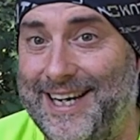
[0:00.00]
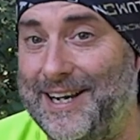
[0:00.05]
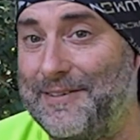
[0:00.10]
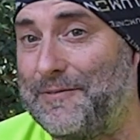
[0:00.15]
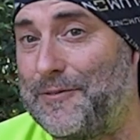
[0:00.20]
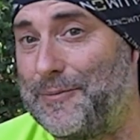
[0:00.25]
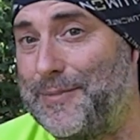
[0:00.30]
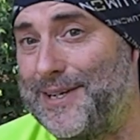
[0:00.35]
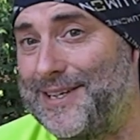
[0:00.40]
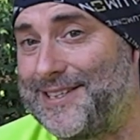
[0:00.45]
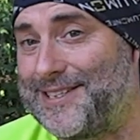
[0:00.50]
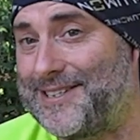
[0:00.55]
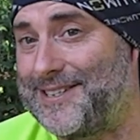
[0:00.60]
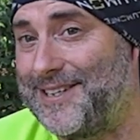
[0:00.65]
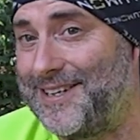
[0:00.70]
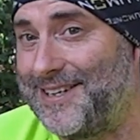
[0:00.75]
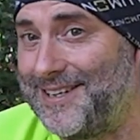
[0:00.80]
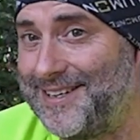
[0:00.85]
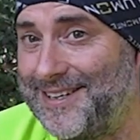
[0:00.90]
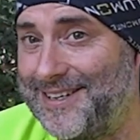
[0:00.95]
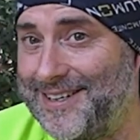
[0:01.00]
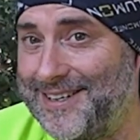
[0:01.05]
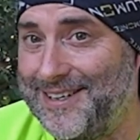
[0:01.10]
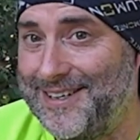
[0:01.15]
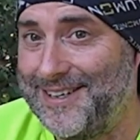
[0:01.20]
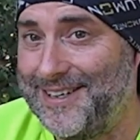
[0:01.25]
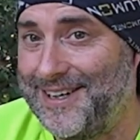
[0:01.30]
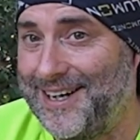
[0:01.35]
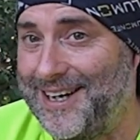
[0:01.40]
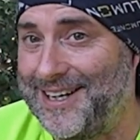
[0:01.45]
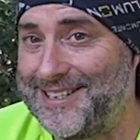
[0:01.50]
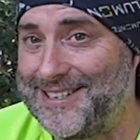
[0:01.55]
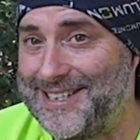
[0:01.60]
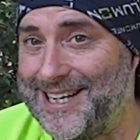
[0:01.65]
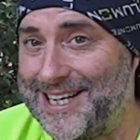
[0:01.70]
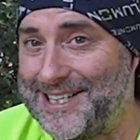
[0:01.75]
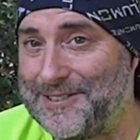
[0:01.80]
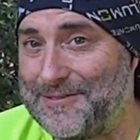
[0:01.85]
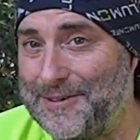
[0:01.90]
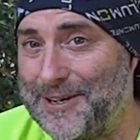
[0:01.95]
infamous
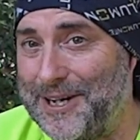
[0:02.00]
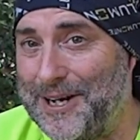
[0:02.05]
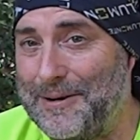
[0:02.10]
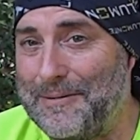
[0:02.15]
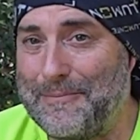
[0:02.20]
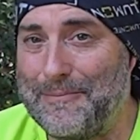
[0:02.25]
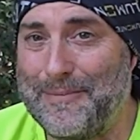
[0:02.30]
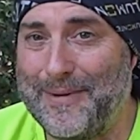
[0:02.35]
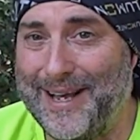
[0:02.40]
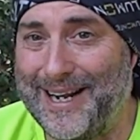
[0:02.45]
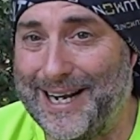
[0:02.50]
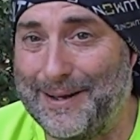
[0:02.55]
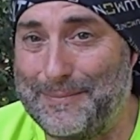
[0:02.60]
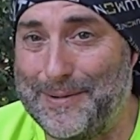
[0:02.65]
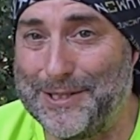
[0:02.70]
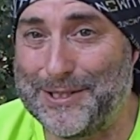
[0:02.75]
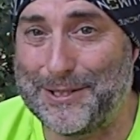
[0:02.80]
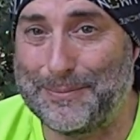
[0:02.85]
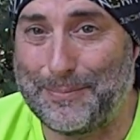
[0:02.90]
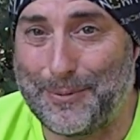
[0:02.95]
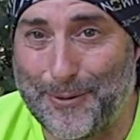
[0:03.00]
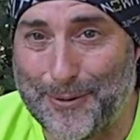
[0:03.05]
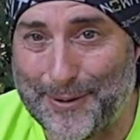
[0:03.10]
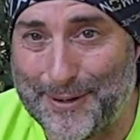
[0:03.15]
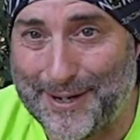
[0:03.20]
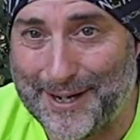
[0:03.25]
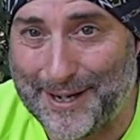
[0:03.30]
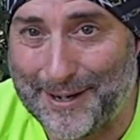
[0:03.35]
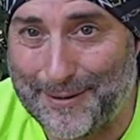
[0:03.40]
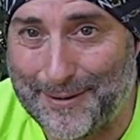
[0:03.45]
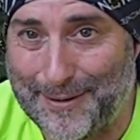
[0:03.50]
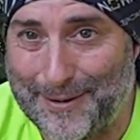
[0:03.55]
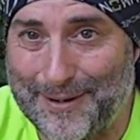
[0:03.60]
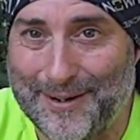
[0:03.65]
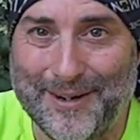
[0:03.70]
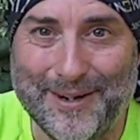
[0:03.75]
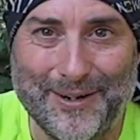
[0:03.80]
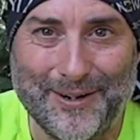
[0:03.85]
accessory may not be supported error,